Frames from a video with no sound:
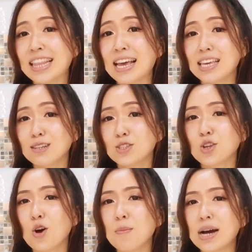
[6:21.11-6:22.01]
Thank you
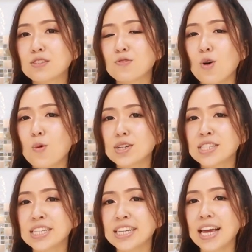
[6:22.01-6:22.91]
so much for
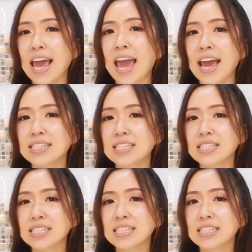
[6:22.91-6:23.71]
watching, and